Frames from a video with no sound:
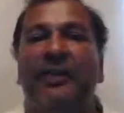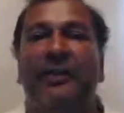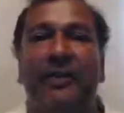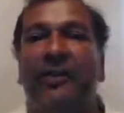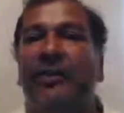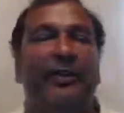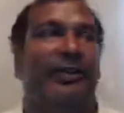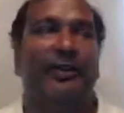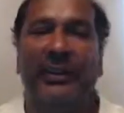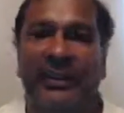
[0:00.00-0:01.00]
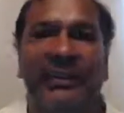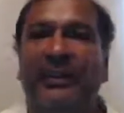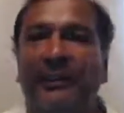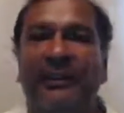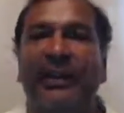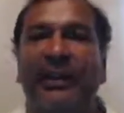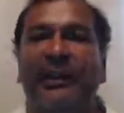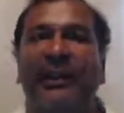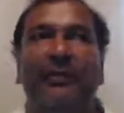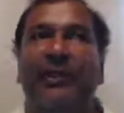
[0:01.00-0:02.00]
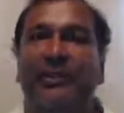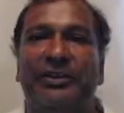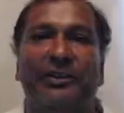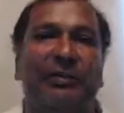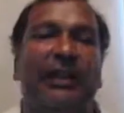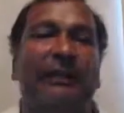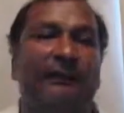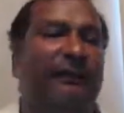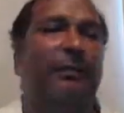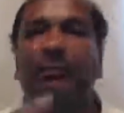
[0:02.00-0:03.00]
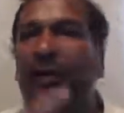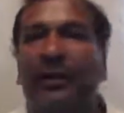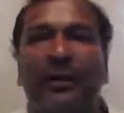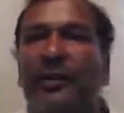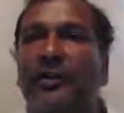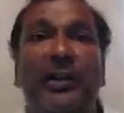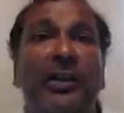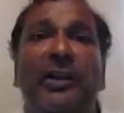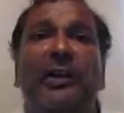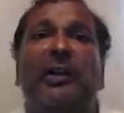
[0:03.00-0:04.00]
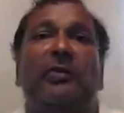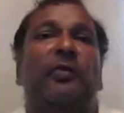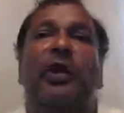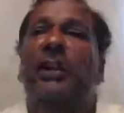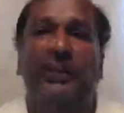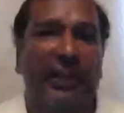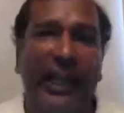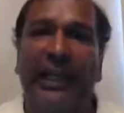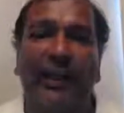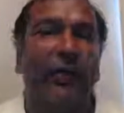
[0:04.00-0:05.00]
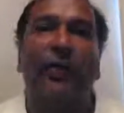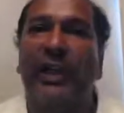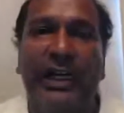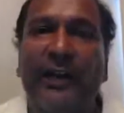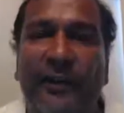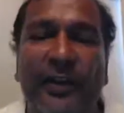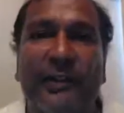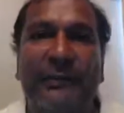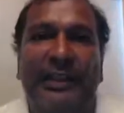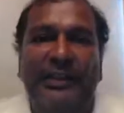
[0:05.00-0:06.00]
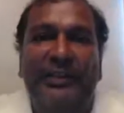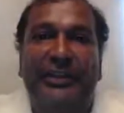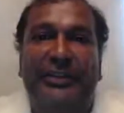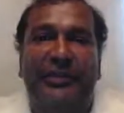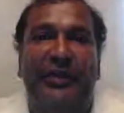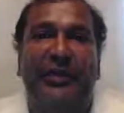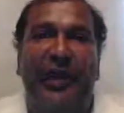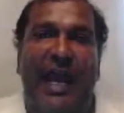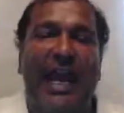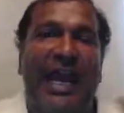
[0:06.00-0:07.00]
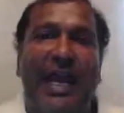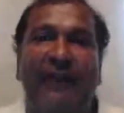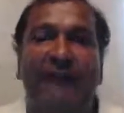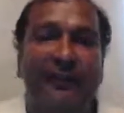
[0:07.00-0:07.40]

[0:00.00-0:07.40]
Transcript: Or you're a tennis player and they want you to play football or run track or whatever. I mean, you just don't have